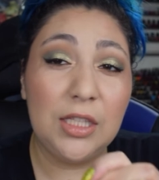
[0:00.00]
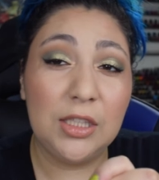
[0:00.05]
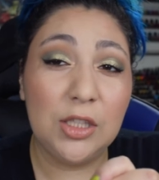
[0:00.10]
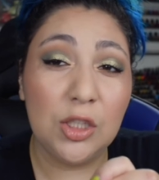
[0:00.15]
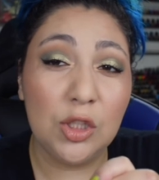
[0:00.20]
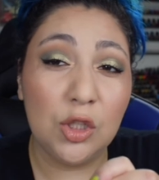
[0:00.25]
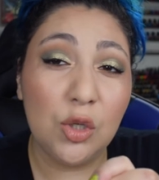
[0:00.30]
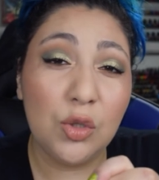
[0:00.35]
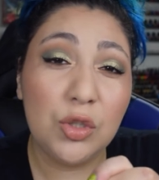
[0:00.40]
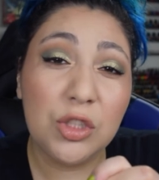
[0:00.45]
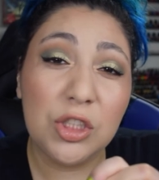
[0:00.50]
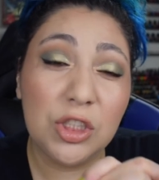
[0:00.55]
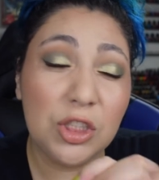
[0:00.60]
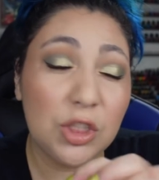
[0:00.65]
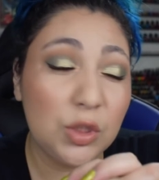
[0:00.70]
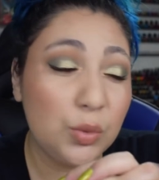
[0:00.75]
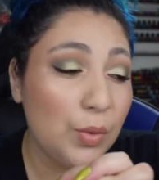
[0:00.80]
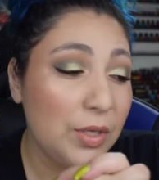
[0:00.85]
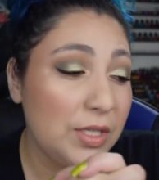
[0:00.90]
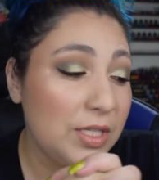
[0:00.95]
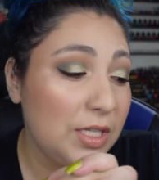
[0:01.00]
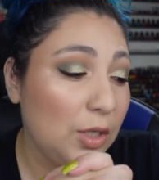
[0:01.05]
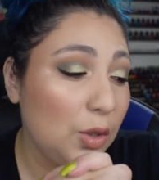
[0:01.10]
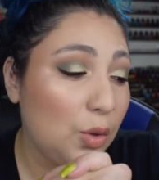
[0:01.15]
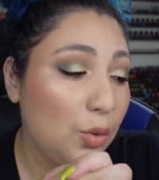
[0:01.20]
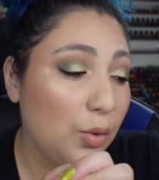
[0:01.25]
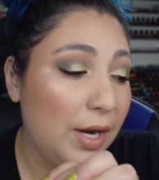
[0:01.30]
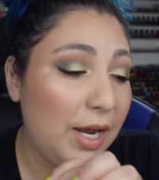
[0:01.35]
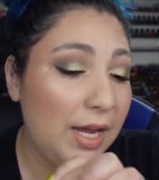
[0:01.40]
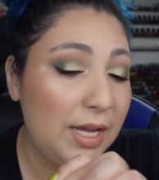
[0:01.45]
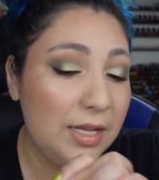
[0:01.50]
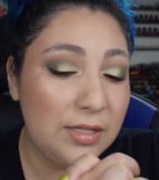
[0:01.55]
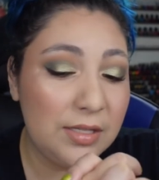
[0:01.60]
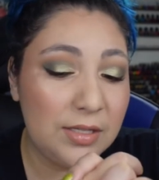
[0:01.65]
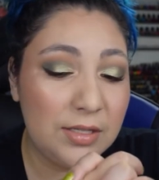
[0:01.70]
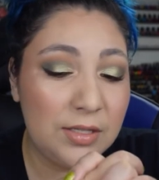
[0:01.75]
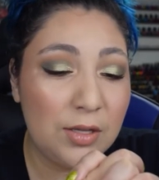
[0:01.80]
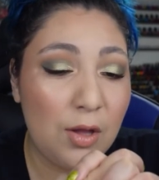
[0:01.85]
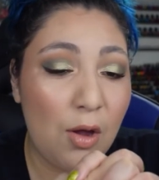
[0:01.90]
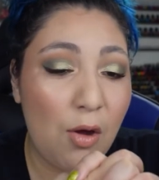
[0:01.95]
Like the lotion just wasn't great.
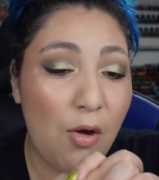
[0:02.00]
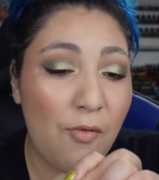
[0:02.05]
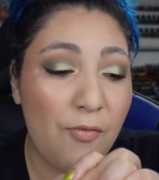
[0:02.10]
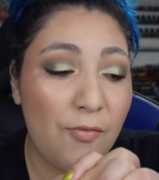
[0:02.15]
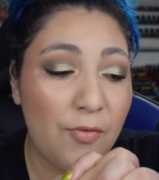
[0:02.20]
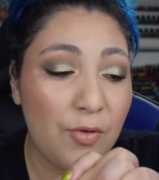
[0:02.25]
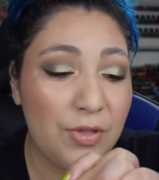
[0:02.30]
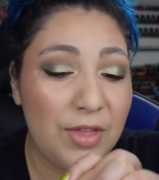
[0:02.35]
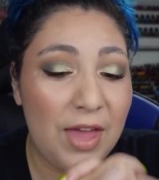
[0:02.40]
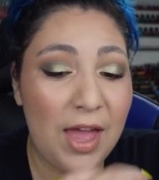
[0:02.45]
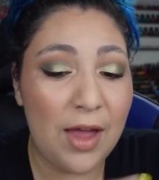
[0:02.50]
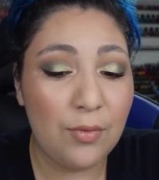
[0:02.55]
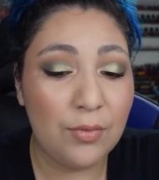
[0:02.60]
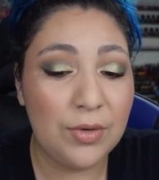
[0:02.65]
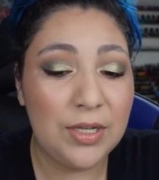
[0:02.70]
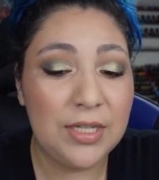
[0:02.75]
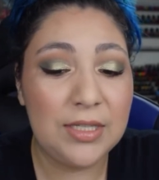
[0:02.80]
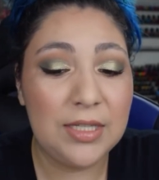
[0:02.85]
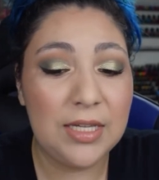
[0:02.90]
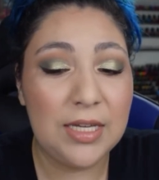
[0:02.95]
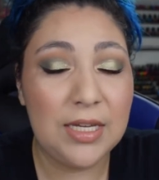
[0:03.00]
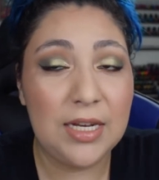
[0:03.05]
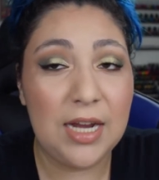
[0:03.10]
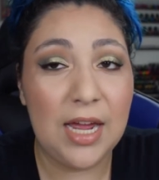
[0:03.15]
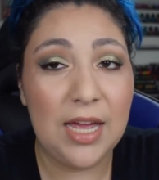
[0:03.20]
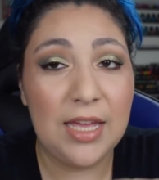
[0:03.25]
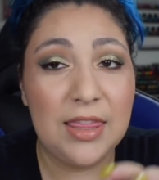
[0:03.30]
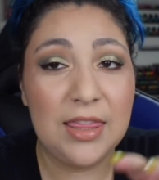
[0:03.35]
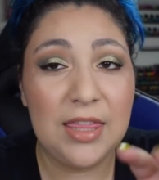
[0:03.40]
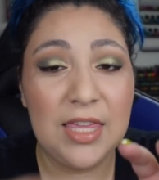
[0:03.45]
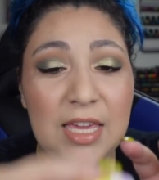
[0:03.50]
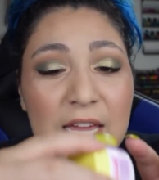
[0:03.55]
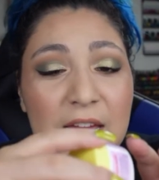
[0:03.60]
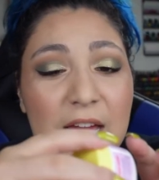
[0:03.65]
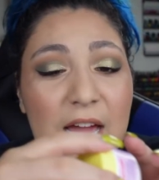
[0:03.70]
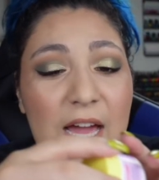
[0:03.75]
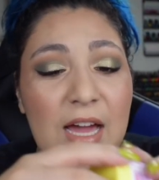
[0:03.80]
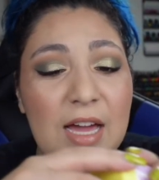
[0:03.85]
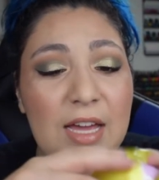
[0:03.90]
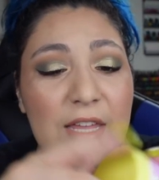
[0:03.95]
So for that reason, I
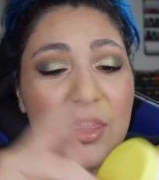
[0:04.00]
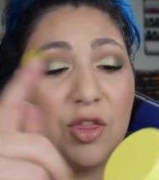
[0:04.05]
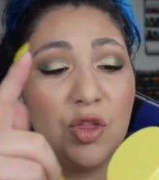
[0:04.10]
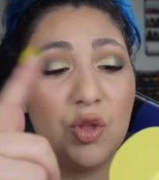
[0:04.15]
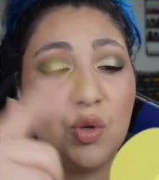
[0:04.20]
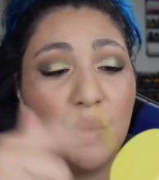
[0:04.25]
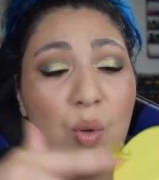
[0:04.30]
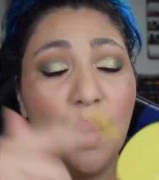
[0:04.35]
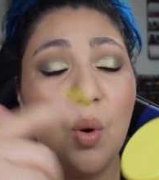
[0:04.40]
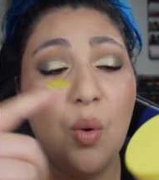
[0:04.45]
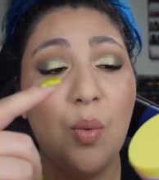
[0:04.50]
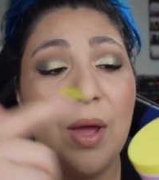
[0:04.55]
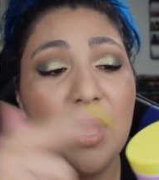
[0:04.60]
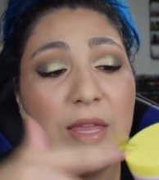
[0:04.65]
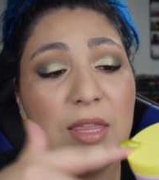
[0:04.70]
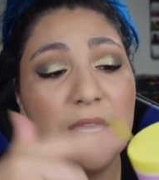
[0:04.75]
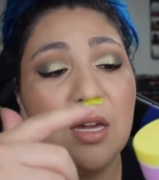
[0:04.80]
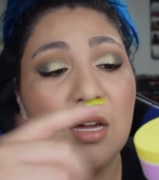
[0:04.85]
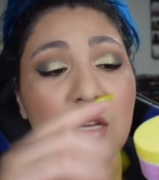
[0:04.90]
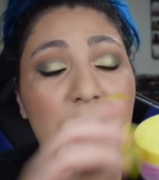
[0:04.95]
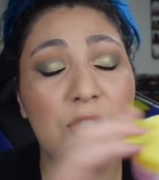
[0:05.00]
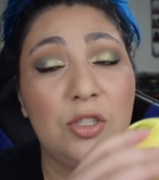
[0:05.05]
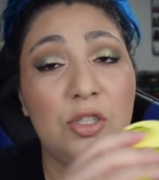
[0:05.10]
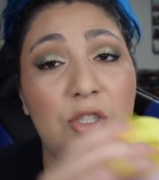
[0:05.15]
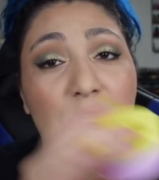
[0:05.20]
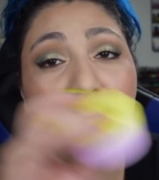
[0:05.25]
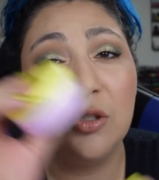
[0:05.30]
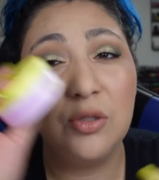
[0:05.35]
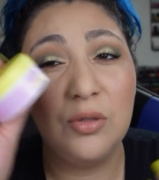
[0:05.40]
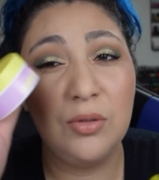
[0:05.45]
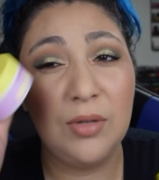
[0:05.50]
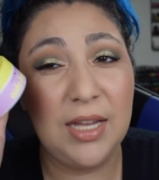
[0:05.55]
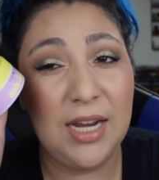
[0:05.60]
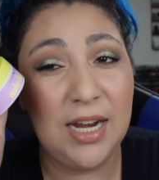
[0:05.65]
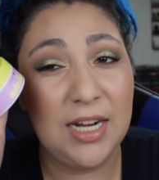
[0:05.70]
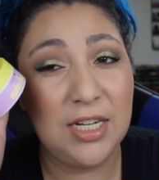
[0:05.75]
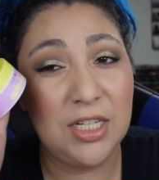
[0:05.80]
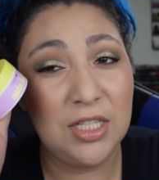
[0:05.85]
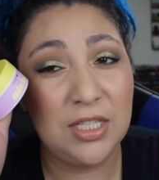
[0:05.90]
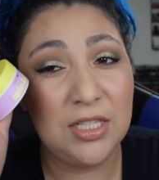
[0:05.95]
think I threw away the other two and
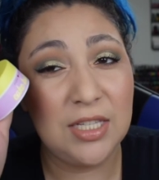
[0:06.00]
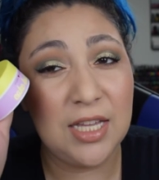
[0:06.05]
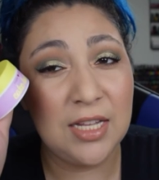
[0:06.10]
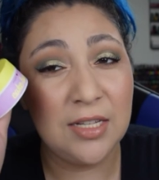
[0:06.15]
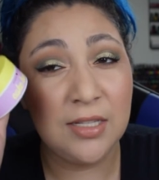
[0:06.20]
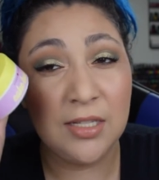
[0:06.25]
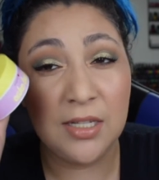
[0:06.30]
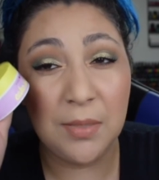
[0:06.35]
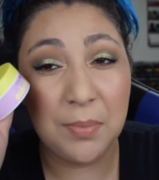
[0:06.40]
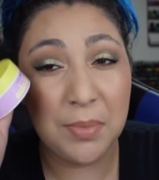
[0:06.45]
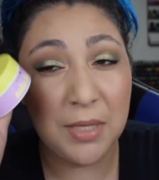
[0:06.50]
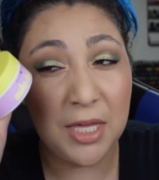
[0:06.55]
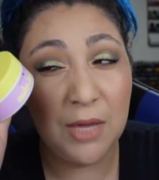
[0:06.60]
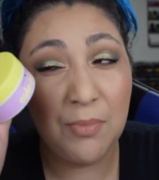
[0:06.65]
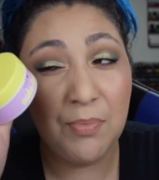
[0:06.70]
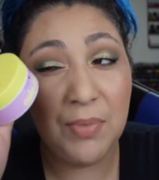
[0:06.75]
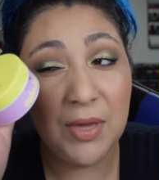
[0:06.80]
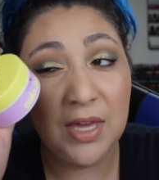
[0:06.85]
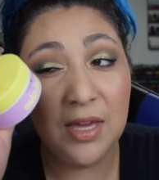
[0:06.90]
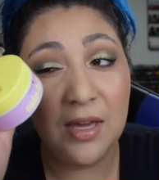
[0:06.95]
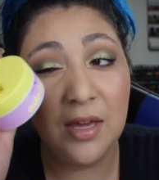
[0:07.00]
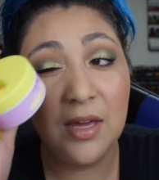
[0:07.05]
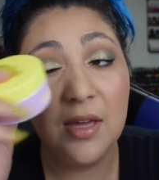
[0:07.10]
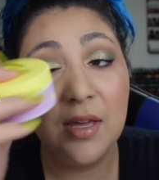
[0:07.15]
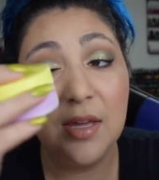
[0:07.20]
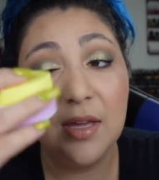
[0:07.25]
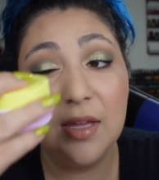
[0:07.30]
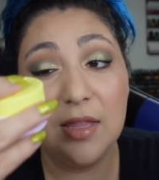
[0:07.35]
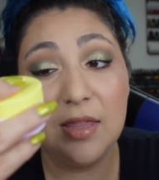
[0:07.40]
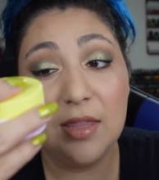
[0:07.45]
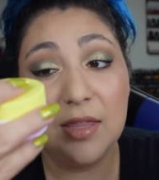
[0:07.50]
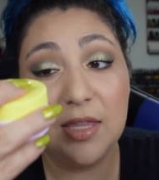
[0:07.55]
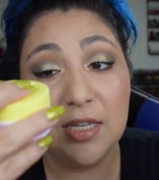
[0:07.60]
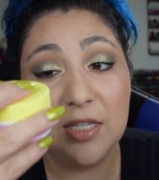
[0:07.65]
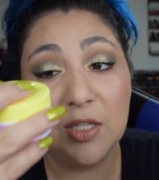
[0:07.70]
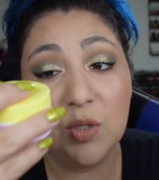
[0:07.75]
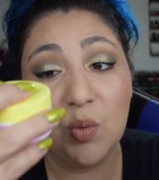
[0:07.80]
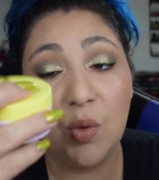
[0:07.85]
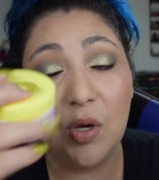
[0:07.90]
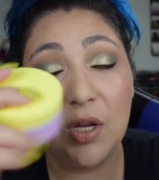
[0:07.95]
I just ended up keeping
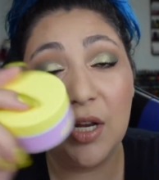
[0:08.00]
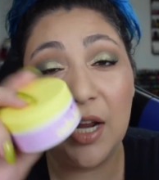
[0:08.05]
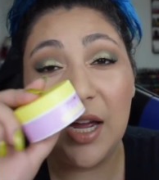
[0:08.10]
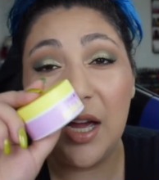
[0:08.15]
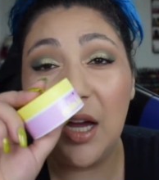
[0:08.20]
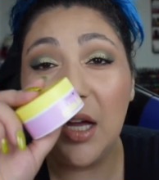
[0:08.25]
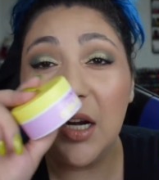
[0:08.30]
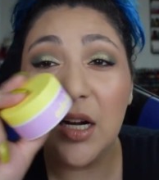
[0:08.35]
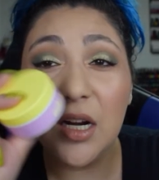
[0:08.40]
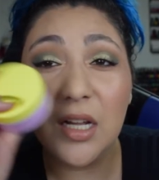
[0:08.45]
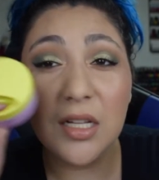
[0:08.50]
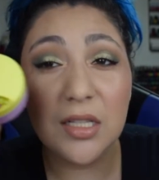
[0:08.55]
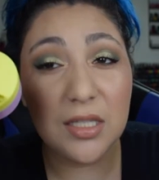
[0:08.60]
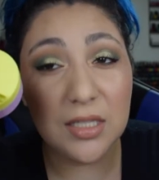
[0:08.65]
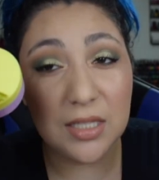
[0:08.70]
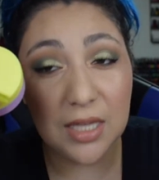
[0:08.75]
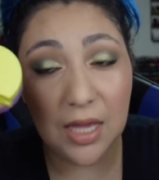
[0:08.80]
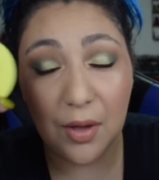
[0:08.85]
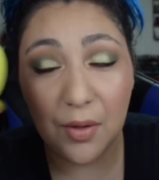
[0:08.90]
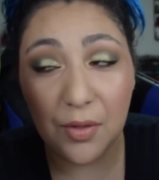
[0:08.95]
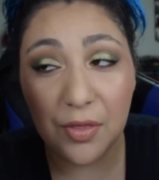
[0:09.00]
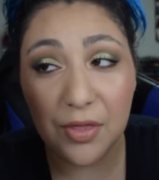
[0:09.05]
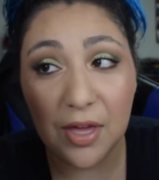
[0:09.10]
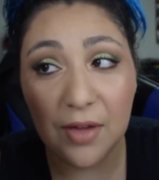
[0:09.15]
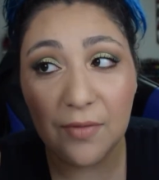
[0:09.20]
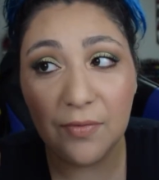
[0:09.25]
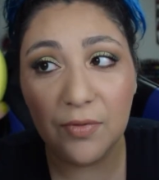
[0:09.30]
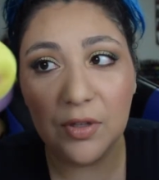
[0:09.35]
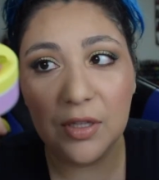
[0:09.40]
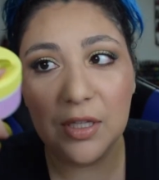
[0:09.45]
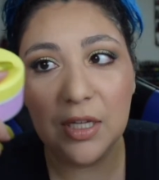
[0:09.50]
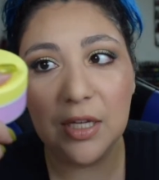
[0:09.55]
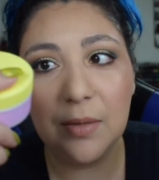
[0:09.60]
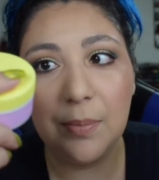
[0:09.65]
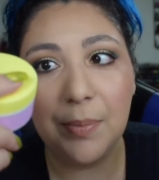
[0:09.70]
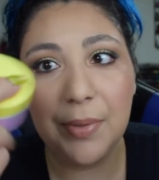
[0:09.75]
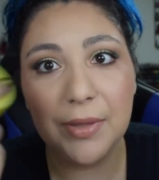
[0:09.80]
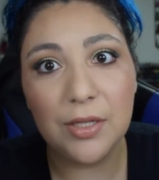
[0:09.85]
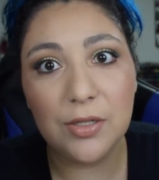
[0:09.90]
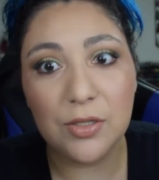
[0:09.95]
this one. I got it on sale, thankfully,
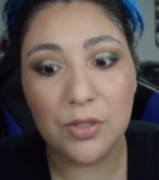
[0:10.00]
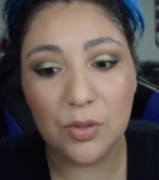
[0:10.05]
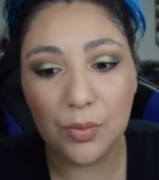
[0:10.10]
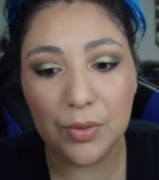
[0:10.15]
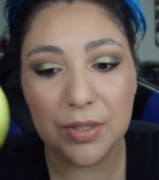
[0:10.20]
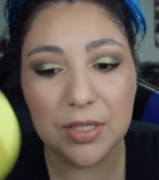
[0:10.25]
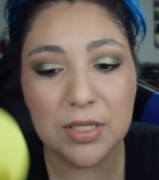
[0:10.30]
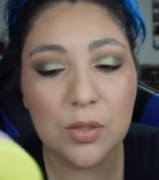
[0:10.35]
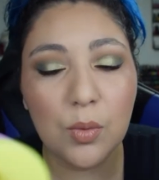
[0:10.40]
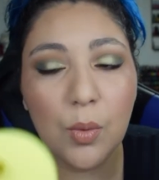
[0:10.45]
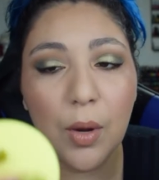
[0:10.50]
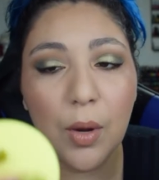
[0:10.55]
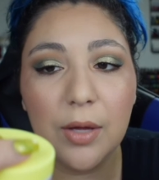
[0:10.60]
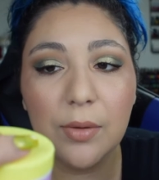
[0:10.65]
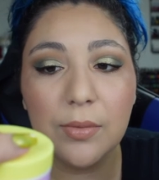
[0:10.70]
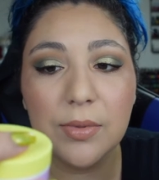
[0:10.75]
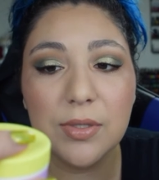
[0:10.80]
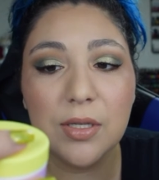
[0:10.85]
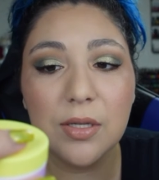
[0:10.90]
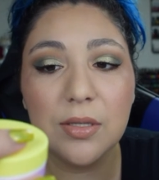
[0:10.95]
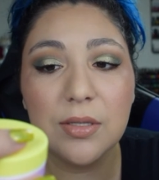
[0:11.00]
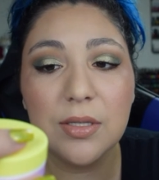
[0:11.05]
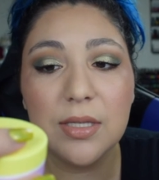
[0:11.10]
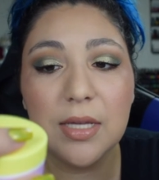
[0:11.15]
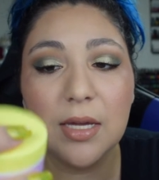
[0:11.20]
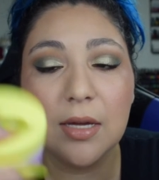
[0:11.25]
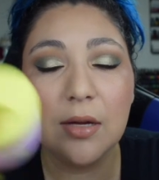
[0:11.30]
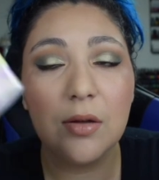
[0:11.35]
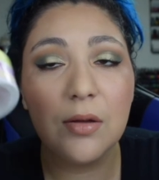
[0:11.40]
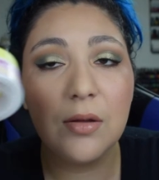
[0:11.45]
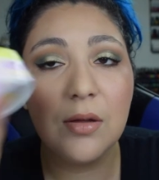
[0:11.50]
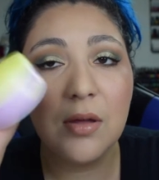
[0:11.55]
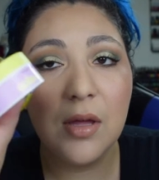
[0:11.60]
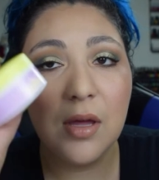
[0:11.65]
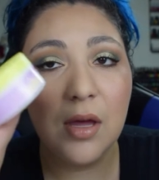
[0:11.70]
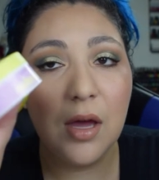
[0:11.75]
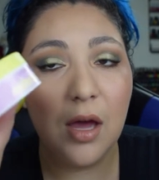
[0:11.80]
but there's a reason it was on sale.